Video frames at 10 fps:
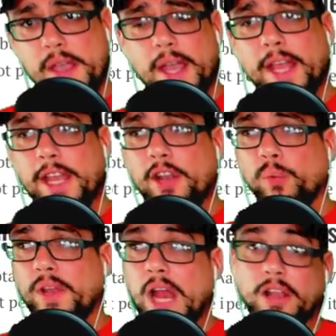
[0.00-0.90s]
And then it
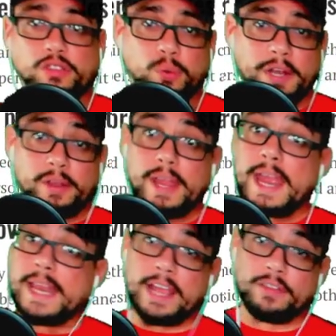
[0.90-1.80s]
went on Twitter,
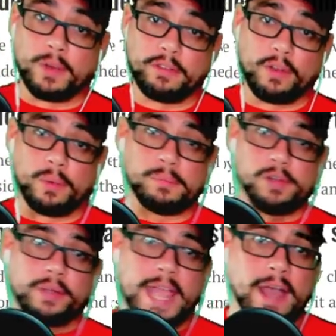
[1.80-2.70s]
and that's when the story
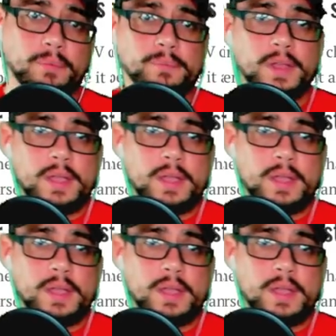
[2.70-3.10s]
broke out.